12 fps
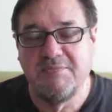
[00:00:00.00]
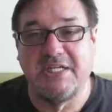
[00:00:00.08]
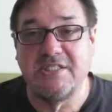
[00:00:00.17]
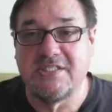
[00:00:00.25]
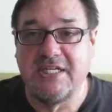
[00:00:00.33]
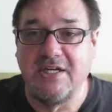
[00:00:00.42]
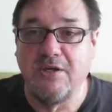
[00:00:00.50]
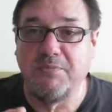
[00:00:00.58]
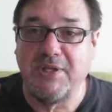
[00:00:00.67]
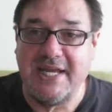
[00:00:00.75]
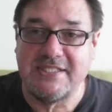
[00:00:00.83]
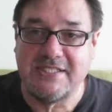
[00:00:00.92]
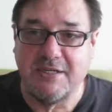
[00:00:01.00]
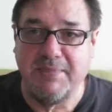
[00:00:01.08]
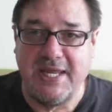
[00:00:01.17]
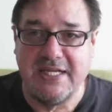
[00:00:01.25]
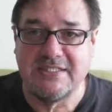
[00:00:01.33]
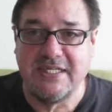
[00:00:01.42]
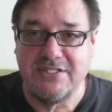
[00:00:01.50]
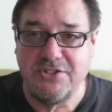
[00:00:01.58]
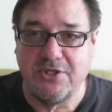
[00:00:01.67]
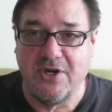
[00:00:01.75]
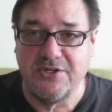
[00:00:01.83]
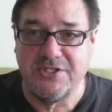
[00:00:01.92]
because here, plastic bags, they
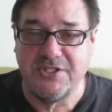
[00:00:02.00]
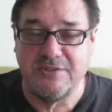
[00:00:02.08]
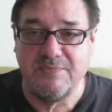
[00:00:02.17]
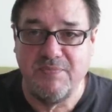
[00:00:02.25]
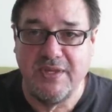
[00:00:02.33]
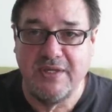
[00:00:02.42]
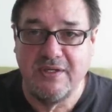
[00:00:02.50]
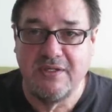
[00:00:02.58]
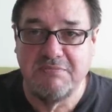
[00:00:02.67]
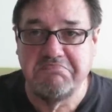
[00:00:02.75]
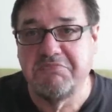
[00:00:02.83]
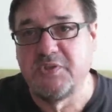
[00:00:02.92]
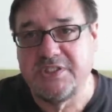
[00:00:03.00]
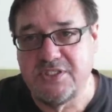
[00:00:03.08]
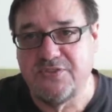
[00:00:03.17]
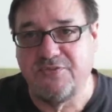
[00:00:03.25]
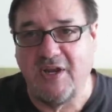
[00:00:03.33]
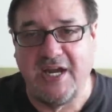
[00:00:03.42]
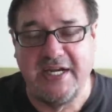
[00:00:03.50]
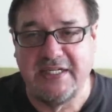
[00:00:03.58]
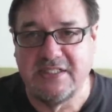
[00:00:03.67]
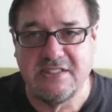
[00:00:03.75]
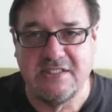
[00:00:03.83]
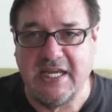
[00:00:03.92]
charge you, which is
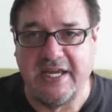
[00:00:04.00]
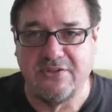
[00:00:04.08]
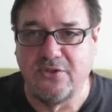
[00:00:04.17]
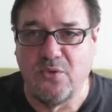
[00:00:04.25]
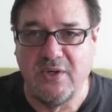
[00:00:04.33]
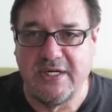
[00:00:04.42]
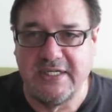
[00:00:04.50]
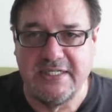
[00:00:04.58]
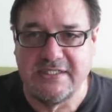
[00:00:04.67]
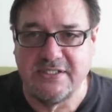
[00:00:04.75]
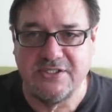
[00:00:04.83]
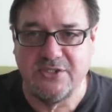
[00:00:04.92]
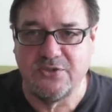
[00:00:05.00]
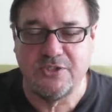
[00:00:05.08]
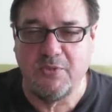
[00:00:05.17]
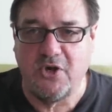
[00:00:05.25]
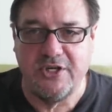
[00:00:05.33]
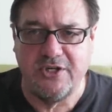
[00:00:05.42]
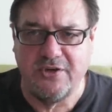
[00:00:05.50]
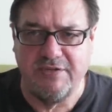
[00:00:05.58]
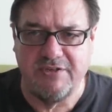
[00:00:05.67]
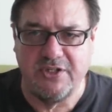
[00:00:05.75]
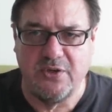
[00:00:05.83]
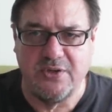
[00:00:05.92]
fine. It's I don't know what it is. It's so small you don't
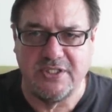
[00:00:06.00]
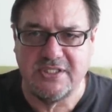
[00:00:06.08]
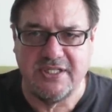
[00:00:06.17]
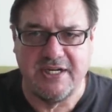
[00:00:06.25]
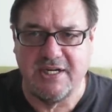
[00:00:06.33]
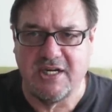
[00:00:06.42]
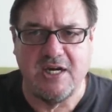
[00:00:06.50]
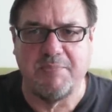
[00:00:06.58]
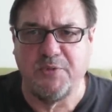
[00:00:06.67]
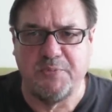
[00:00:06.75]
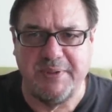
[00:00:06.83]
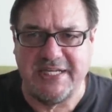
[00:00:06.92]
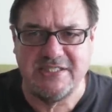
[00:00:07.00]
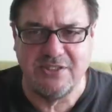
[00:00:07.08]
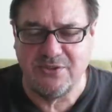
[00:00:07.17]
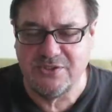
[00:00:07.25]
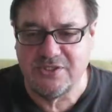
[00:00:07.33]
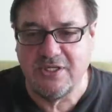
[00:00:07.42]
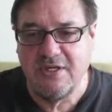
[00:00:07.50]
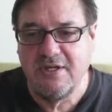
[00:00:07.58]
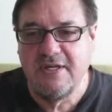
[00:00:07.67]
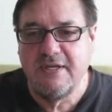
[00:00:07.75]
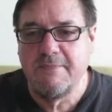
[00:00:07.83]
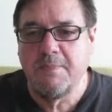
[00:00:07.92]
even notice, like a couple pesos.
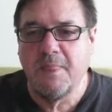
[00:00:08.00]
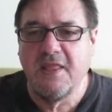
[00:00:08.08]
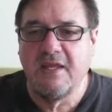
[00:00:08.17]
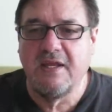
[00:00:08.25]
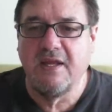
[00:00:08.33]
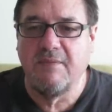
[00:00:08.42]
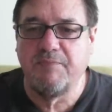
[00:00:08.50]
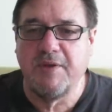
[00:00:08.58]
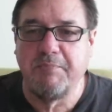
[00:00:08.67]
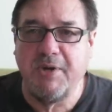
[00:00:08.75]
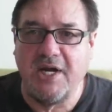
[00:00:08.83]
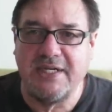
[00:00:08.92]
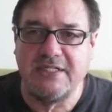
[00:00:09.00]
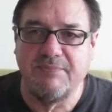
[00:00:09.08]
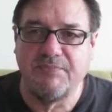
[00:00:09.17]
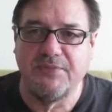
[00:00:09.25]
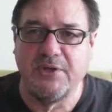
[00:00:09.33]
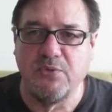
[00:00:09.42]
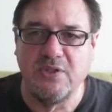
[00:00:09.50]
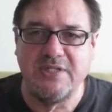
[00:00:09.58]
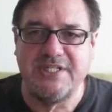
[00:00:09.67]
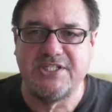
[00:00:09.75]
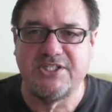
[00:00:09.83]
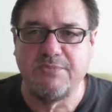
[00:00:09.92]
But they're
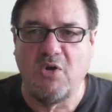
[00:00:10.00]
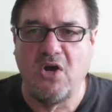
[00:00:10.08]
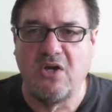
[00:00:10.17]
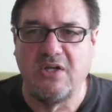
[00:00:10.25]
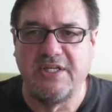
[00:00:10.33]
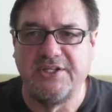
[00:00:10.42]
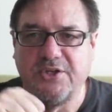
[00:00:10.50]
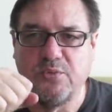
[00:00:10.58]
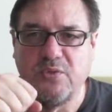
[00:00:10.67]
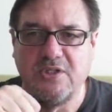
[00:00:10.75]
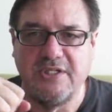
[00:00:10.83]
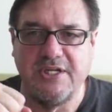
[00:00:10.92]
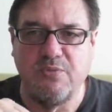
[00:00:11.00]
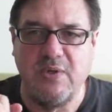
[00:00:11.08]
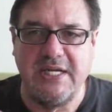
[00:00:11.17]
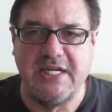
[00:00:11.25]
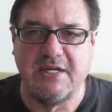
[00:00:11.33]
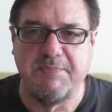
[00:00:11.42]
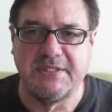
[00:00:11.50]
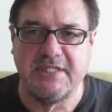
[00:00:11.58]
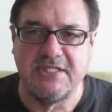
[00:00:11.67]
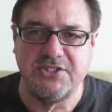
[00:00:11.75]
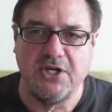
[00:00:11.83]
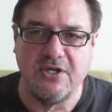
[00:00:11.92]
really small and they're really weak, but
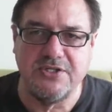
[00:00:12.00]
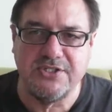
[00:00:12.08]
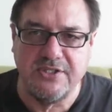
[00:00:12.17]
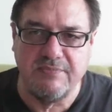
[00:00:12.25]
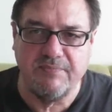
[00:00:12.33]
they charge,